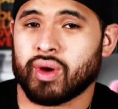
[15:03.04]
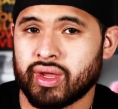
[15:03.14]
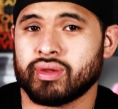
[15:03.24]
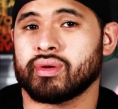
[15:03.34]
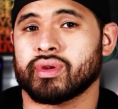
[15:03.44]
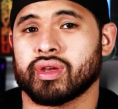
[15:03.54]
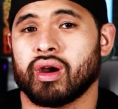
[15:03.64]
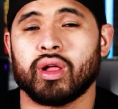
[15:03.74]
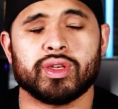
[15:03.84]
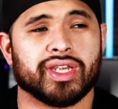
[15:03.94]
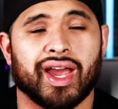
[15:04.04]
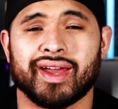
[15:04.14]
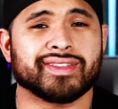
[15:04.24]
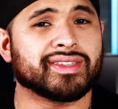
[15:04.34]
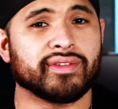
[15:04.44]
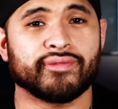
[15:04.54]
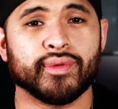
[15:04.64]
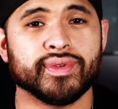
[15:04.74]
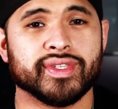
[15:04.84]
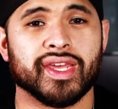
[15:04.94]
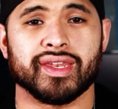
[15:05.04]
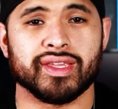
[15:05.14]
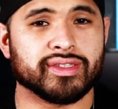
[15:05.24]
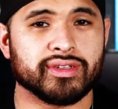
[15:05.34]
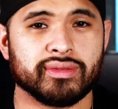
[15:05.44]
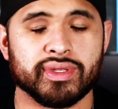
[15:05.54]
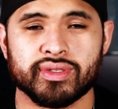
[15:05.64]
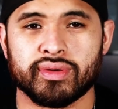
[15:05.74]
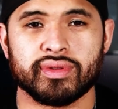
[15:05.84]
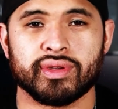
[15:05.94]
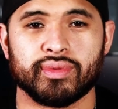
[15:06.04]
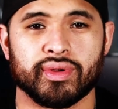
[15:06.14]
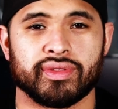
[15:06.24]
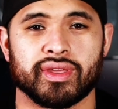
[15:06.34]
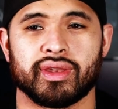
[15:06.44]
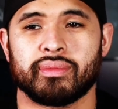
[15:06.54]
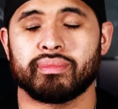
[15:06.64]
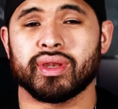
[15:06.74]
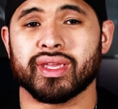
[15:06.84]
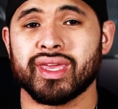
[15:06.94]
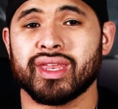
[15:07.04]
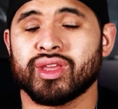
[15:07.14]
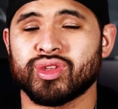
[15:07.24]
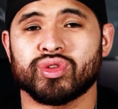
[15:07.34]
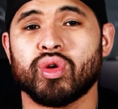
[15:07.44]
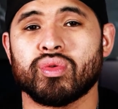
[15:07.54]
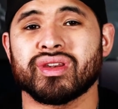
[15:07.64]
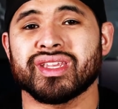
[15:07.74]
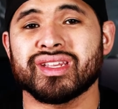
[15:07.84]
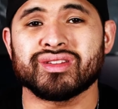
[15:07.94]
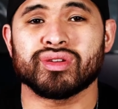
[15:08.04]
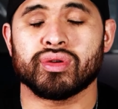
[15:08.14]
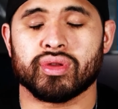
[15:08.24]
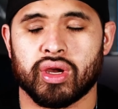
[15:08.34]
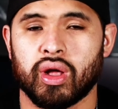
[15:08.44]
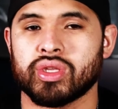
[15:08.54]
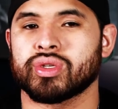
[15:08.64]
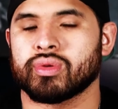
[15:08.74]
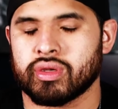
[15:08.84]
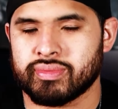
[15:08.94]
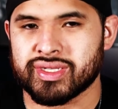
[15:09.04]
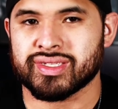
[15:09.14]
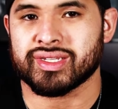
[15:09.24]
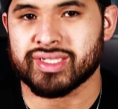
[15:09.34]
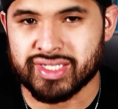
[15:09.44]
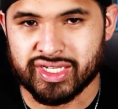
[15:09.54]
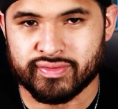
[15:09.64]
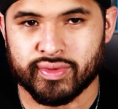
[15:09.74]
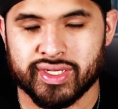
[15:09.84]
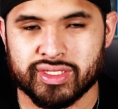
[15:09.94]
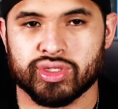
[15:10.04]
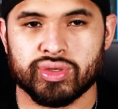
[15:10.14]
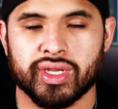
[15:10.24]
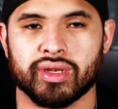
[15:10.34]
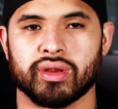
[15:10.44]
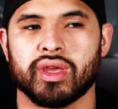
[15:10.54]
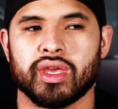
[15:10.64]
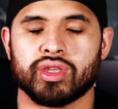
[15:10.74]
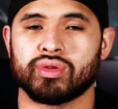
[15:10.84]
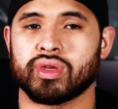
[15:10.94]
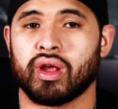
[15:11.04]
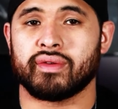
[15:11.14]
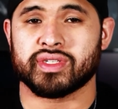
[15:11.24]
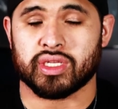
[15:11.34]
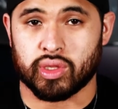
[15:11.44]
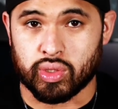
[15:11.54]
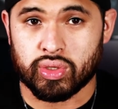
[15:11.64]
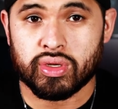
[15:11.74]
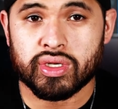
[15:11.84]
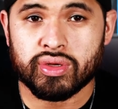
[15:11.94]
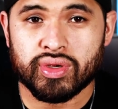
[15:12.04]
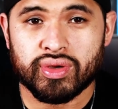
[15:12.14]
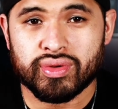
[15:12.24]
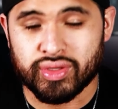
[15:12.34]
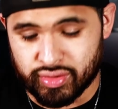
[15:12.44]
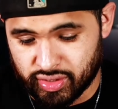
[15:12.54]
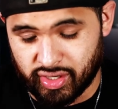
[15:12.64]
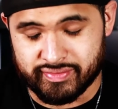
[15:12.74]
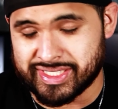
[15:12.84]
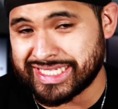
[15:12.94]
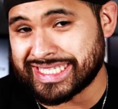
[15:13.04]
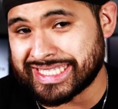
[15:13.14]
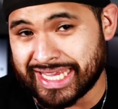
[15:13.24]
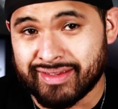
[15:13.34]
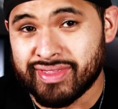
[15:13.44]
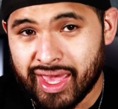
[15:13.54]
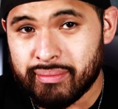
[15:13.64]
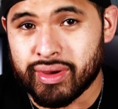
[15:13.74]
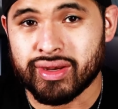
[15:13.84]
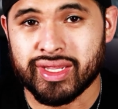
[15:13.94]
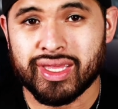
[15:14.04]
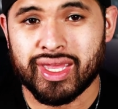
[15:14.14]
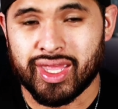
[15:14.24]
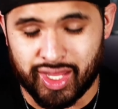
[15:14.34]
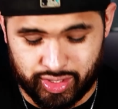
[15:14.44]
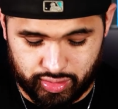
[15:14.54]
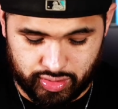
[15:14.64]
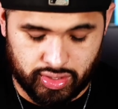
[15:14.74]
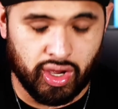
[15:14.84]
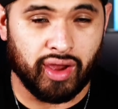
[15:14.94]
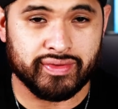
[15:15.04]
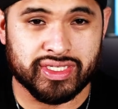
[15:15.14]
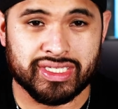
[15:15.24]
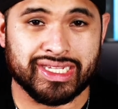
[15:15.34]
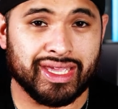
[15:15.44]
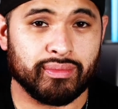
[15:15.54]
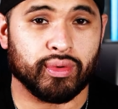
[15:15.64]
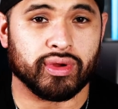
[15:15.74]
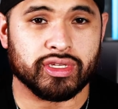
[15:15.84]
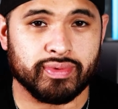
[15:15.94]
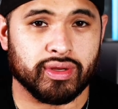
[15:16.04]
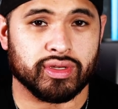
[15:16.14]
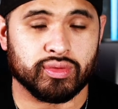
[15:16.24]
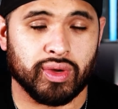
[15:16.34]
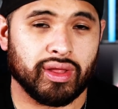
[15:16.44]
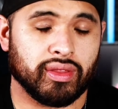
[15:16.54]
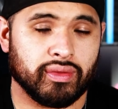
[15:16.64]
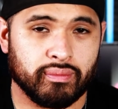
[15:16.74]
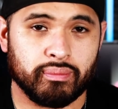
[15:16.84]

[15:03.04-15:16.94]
while you're going to college, I say full send. It's going to be totally worth it. But again, you don't need to go to college in order to be successful as a trainer. You can obviously learn on your own. You can obviously save that money, and you can obviously get more experience while